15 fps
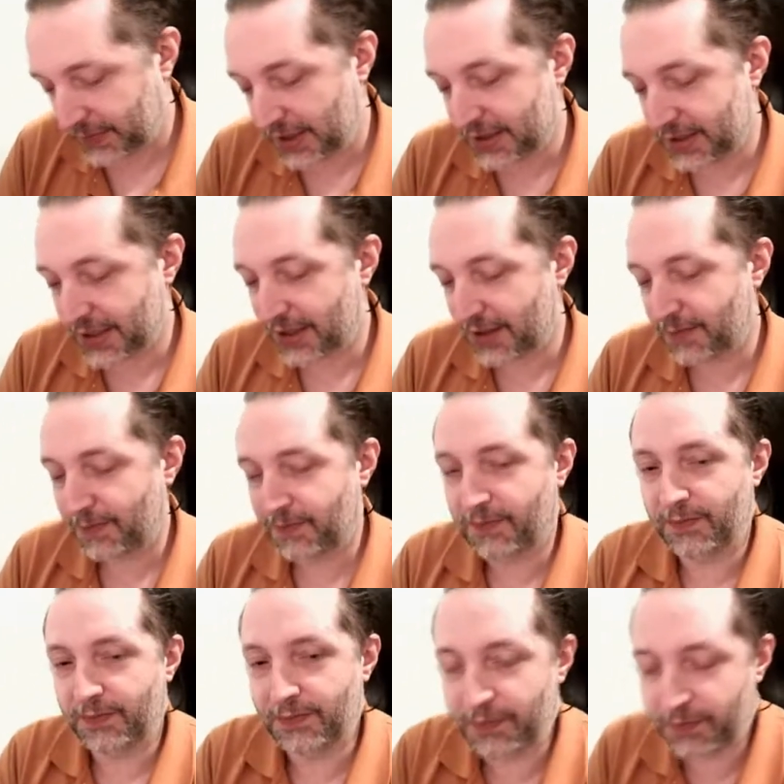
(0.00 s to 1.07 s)
I think
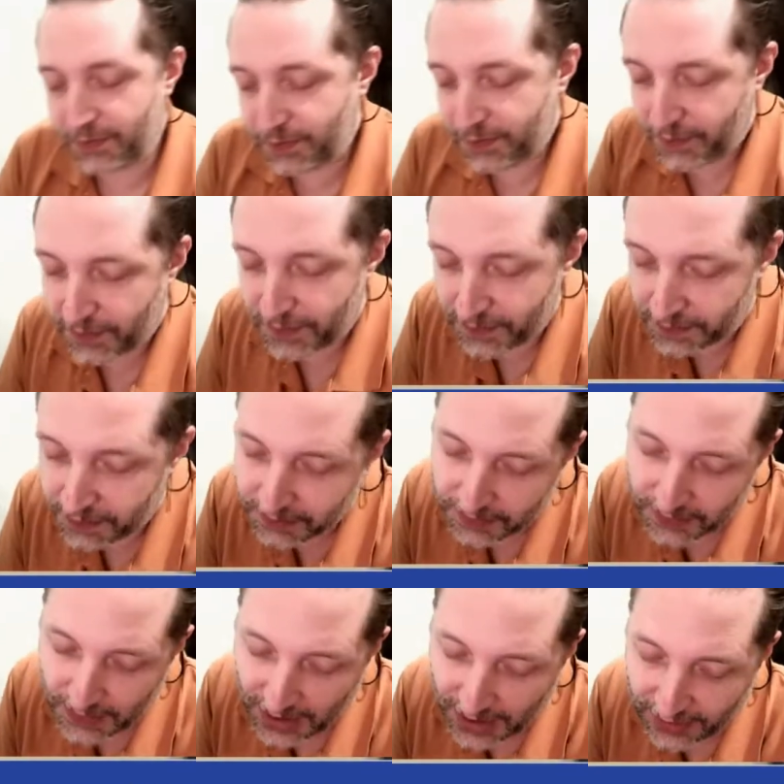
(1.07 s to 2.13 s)
Lexi is good enough
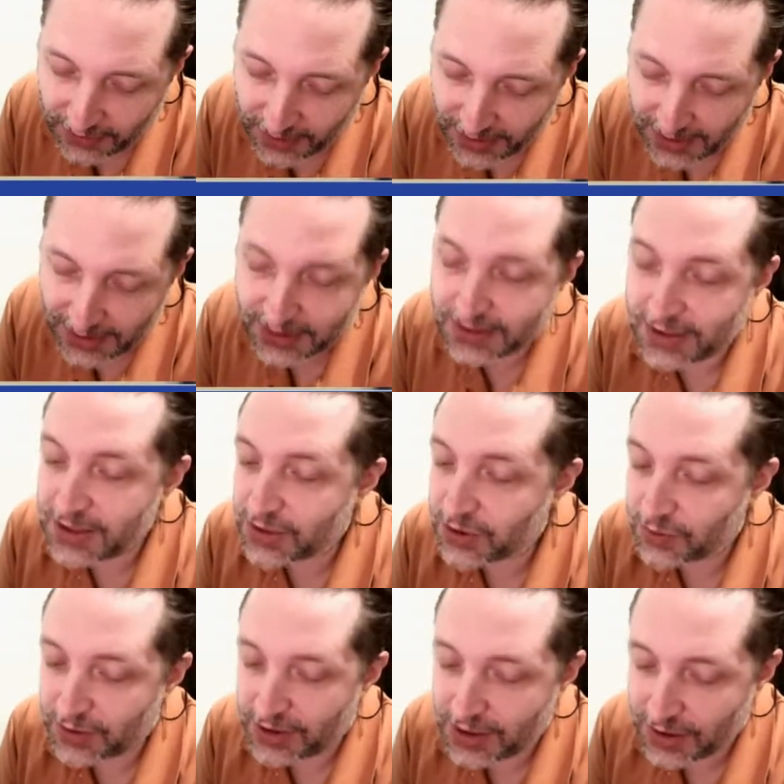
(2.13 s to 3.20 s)
that this would be
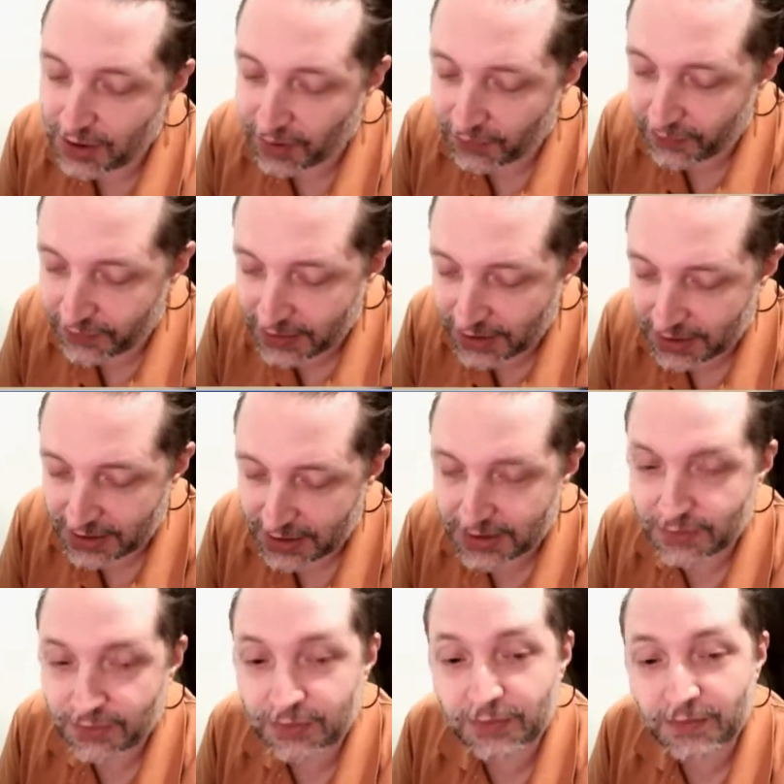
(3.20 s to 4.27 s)
pack 1.
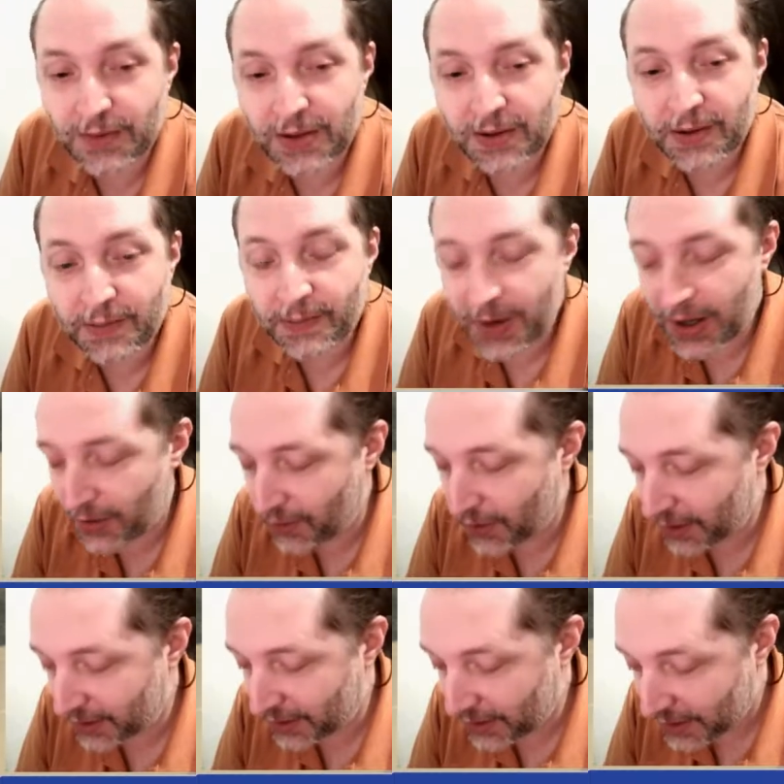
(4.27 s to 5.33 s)
Because otherwise
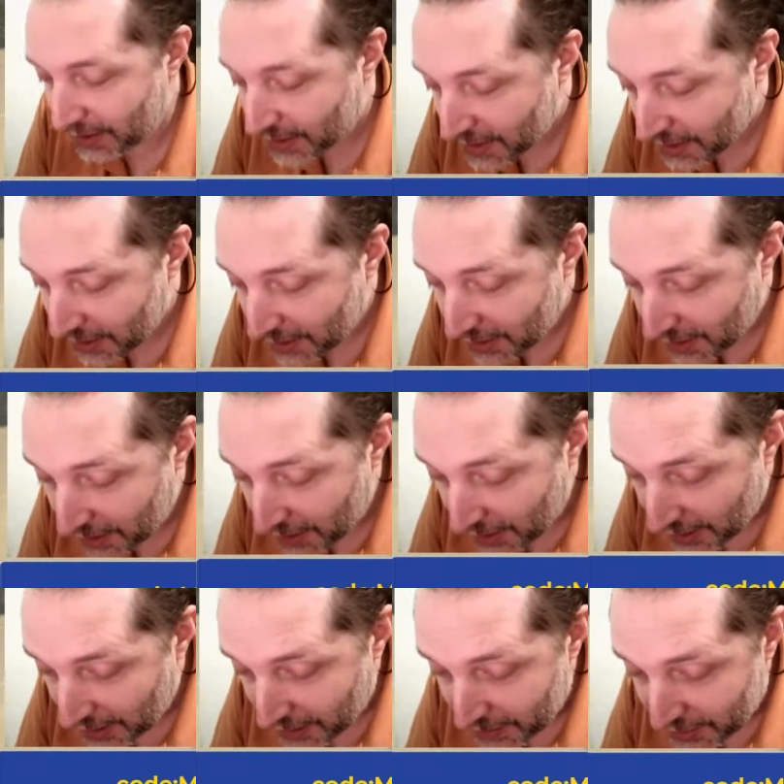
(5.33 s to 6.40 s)
that would be Winter's
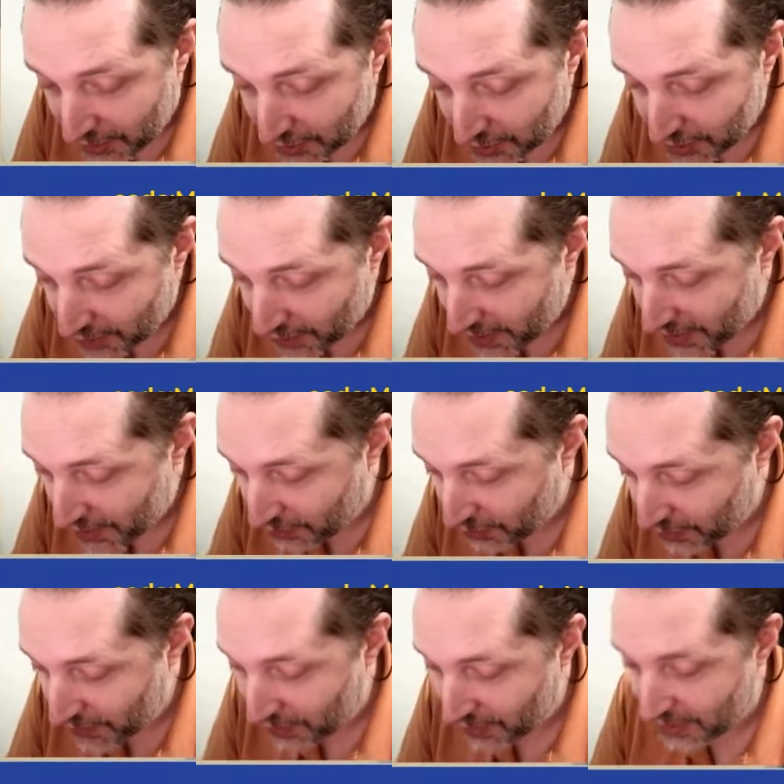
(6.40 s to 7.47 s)
Bite. Let's check the rest of the
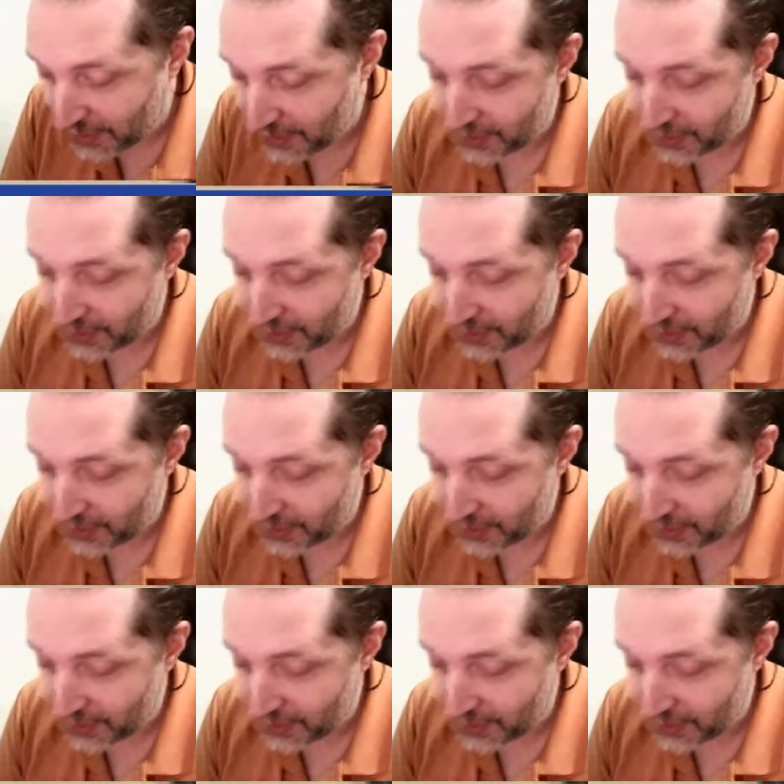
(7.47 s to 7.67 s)
pack.